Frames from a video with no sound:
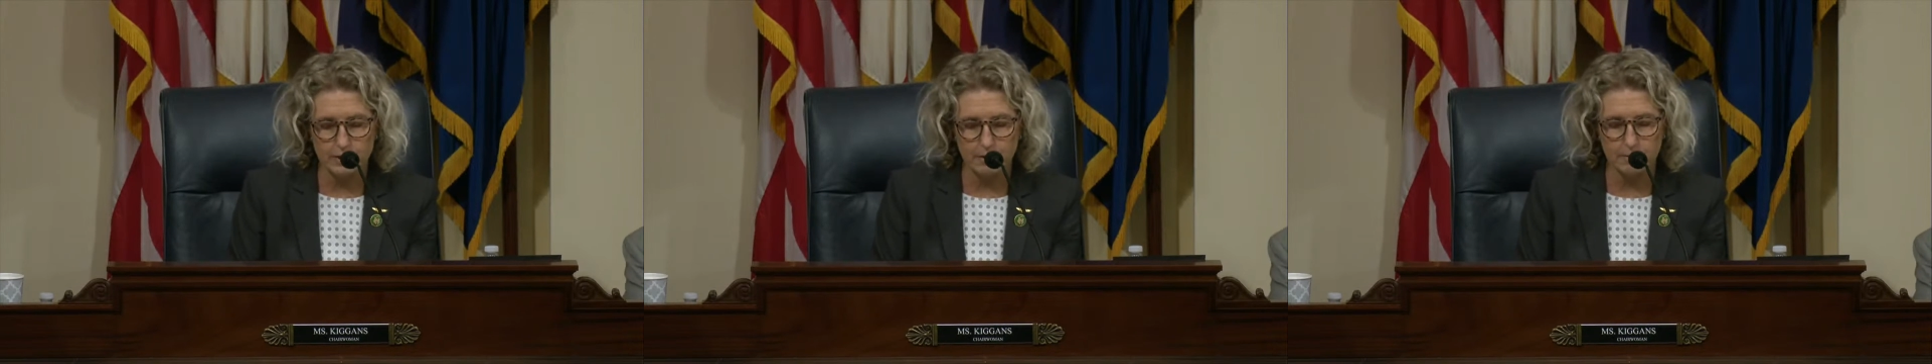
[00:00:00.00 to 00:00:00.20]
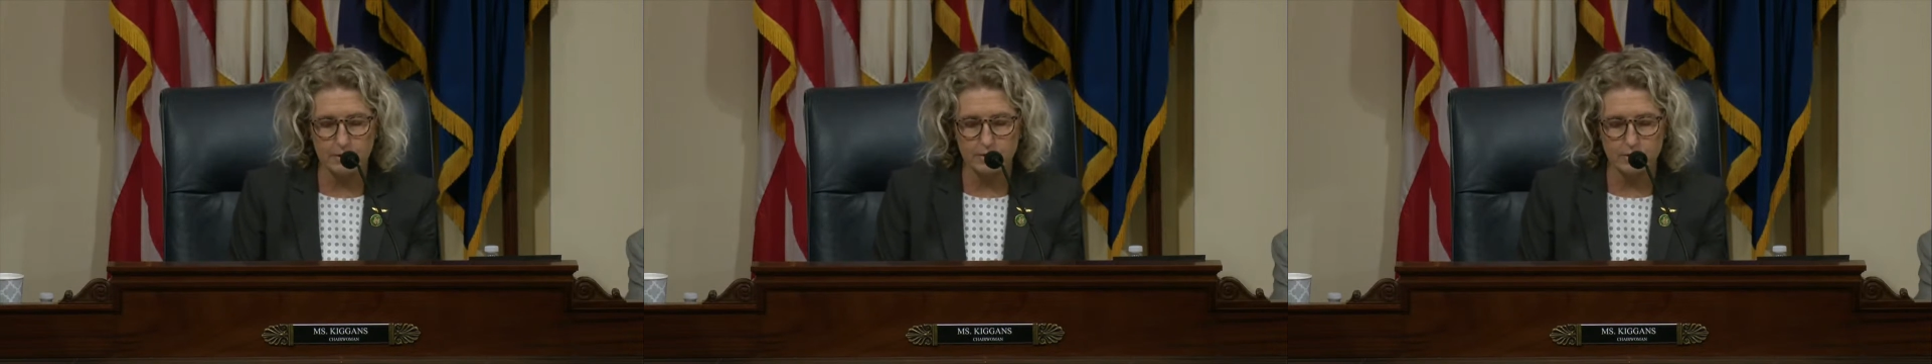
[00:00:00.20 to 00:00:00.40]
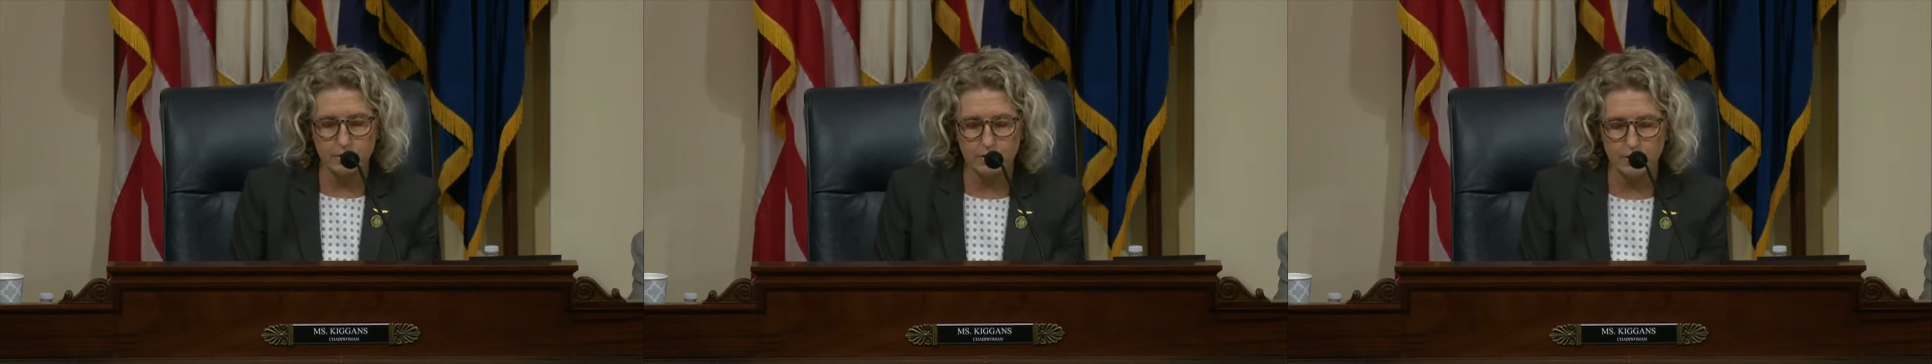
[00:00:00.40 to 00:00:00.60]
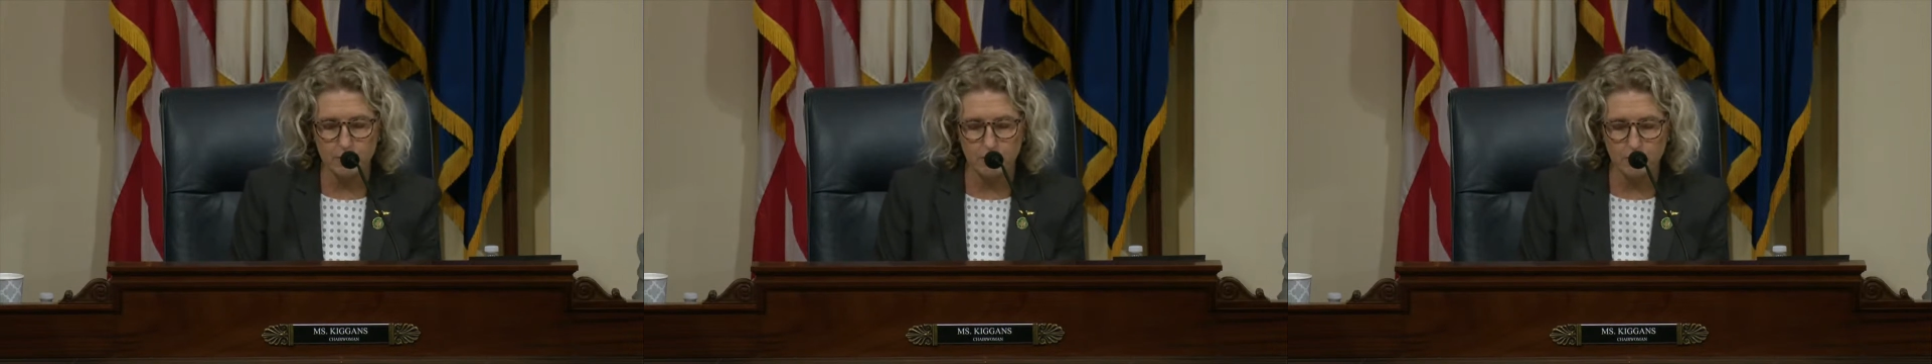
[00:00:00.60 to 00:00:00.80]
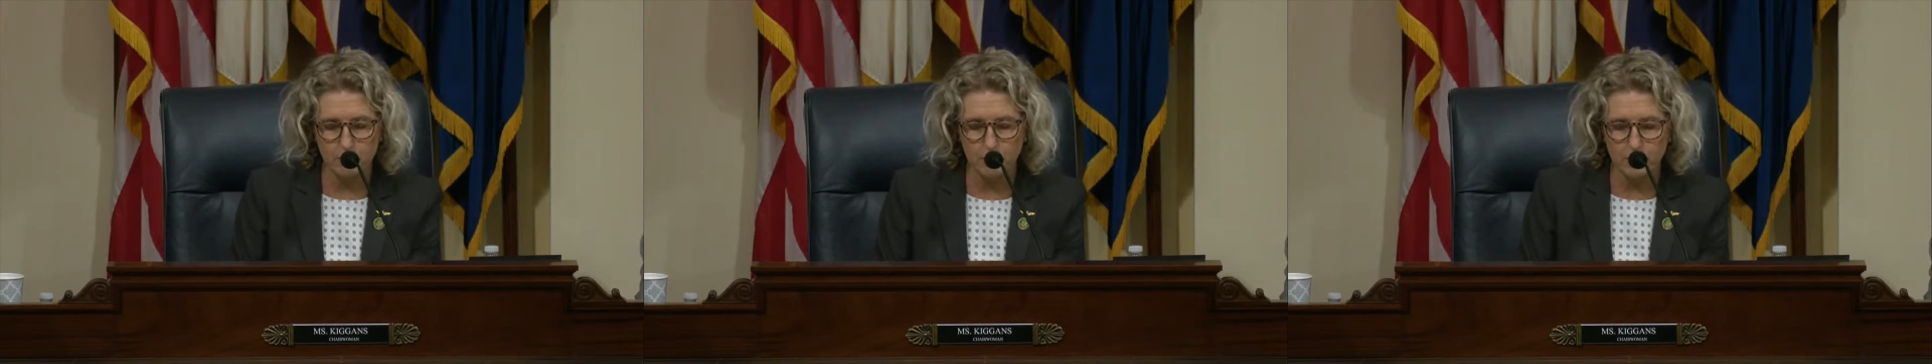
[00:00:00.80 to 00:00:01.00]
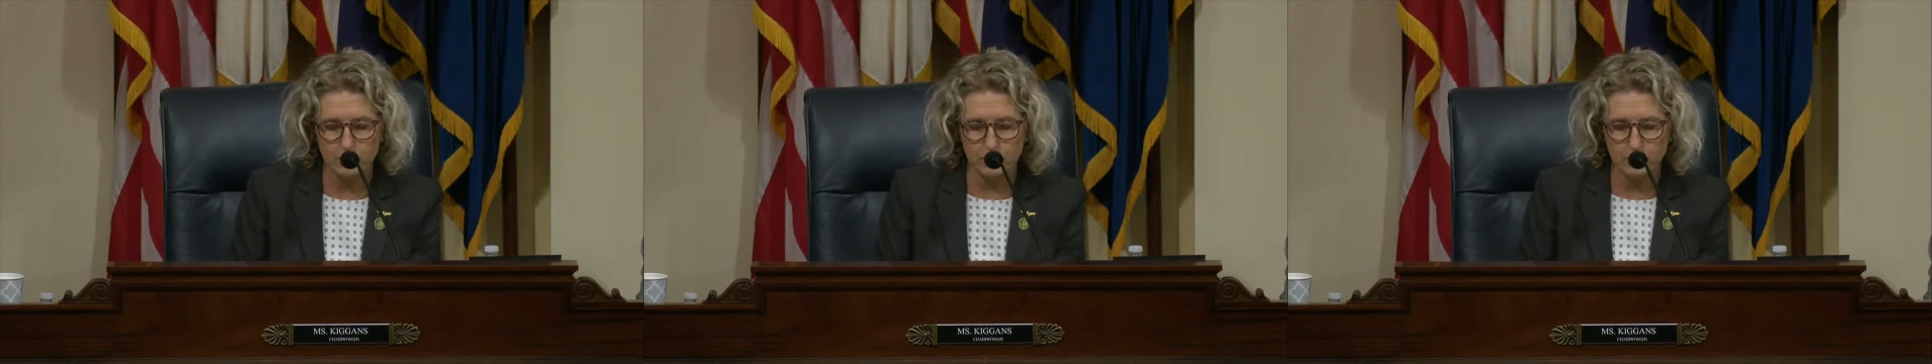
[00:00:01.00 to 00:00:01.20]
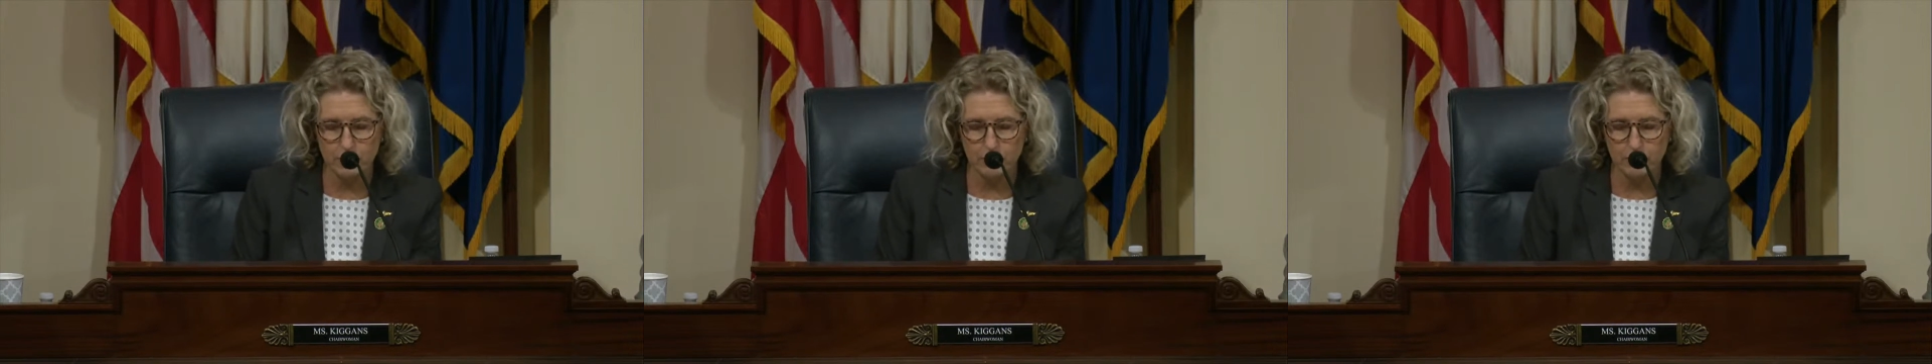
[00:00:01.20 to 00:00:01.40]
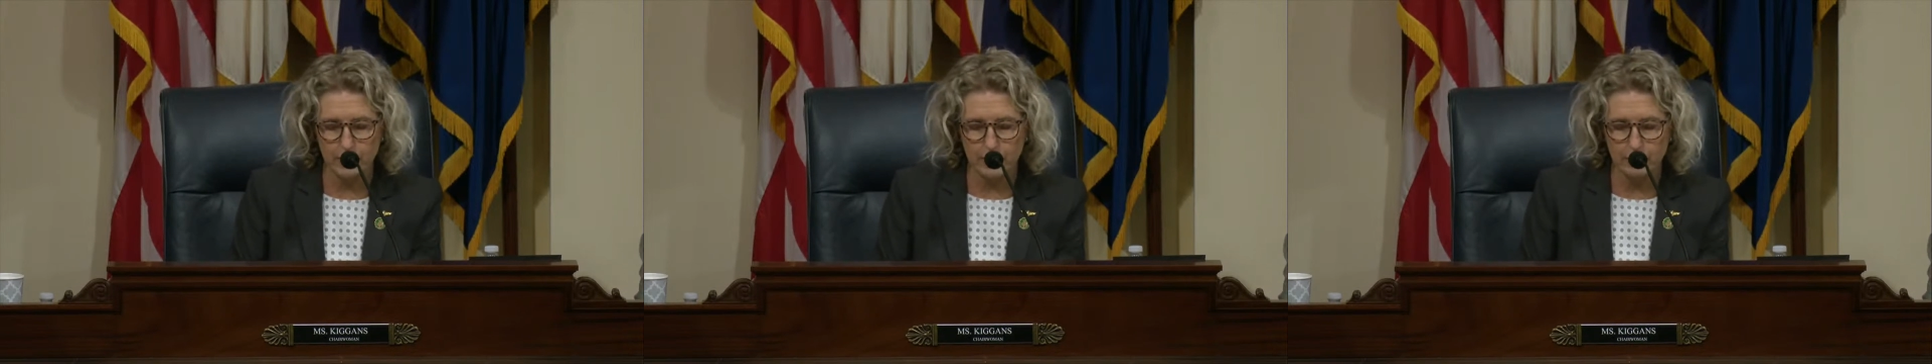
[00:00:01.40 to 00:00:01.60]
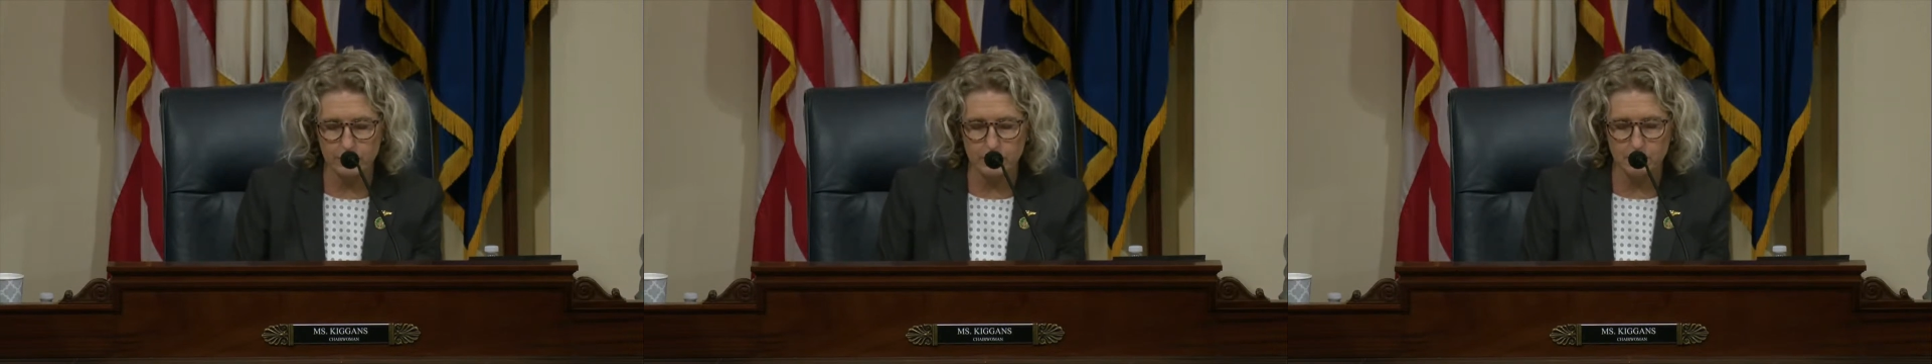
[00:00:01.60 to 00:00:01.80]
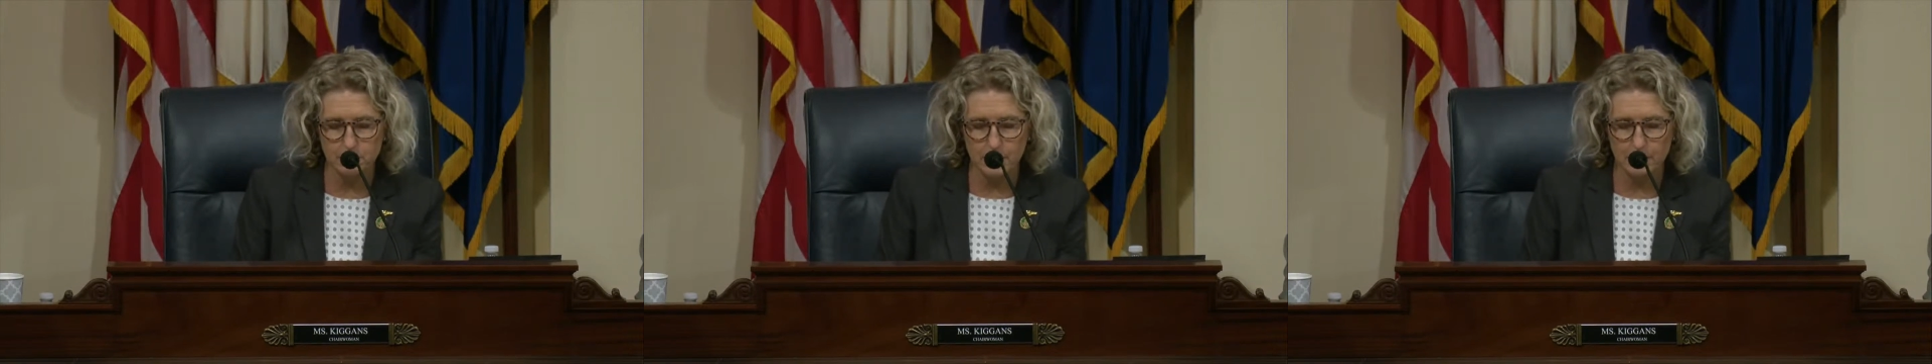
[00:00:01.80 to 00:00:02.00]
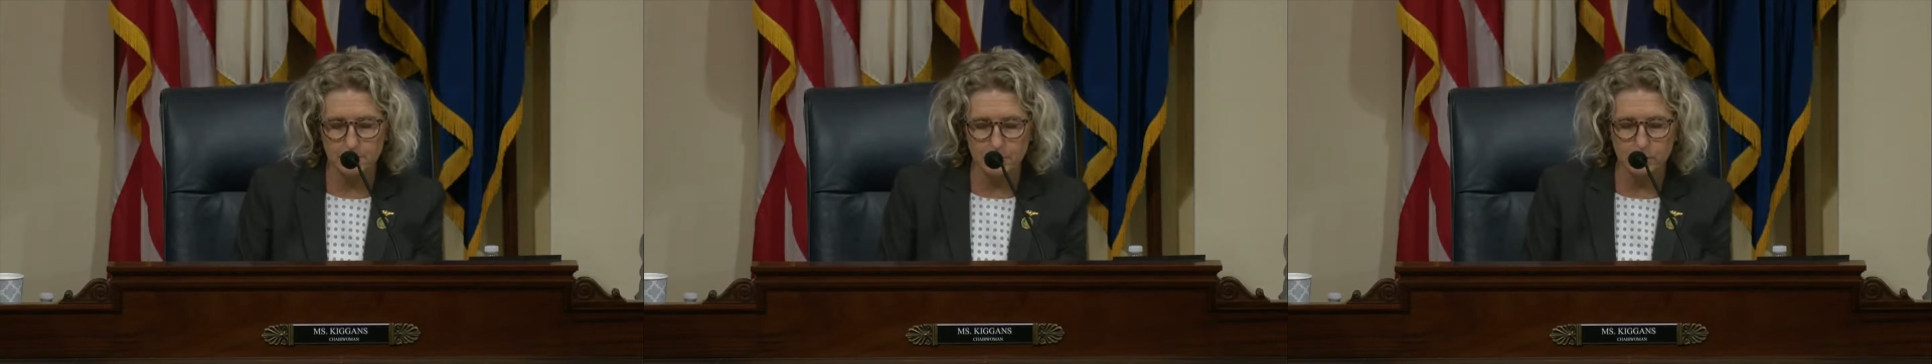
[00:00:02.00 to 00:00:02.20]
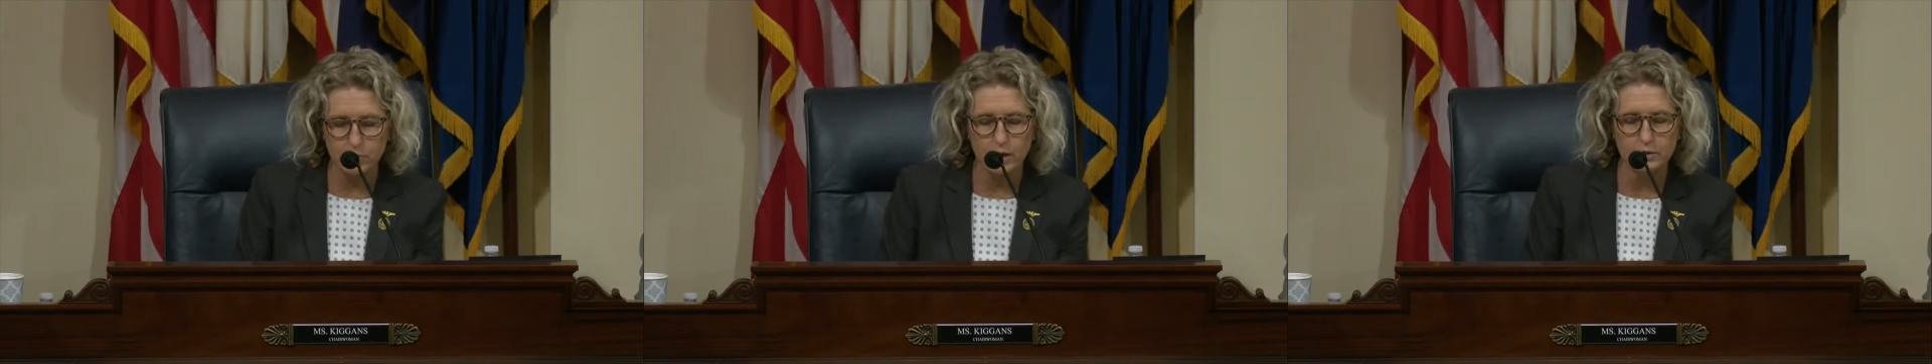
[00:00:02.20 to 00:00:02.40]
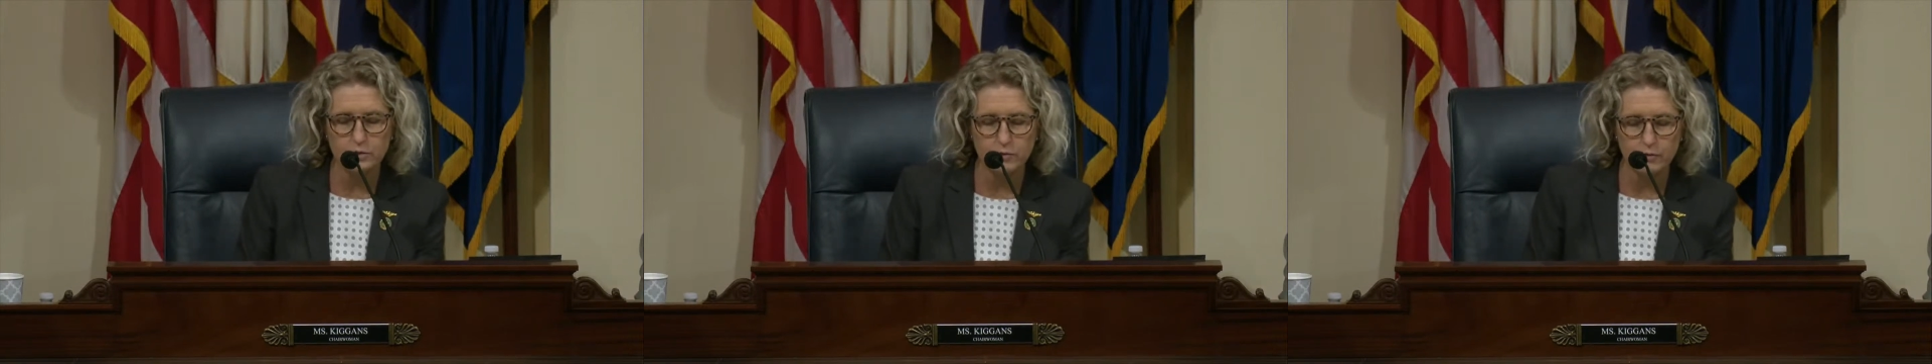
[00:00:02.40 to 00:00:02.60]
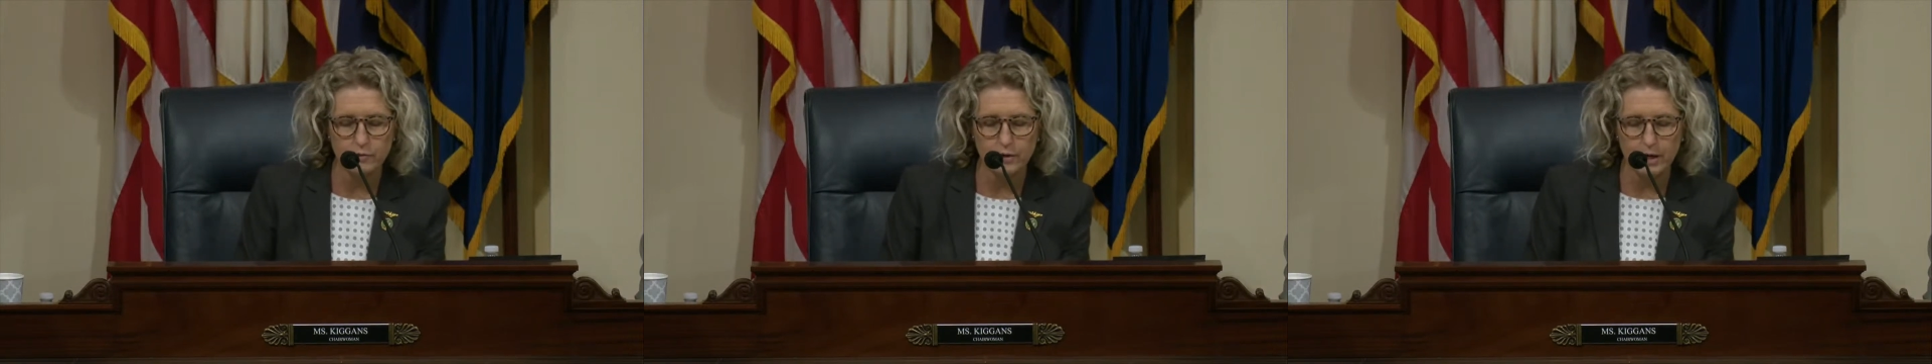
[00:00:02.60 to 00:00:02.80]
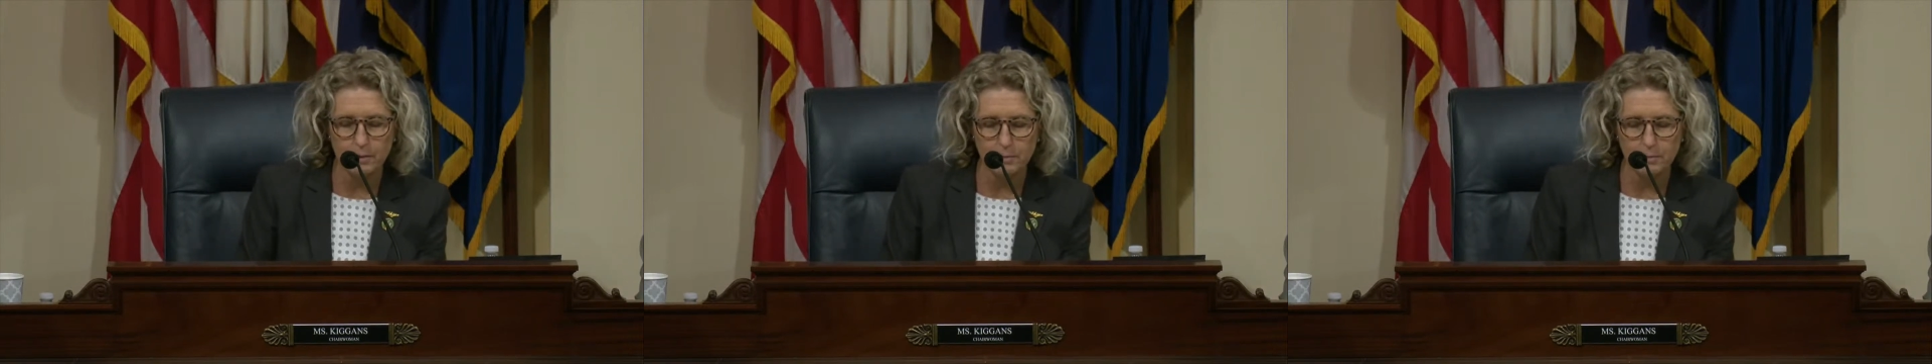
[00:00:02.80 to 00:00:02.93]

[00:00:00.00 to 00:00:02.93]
I'm concerned that reports show they are sometimes a crutch for VA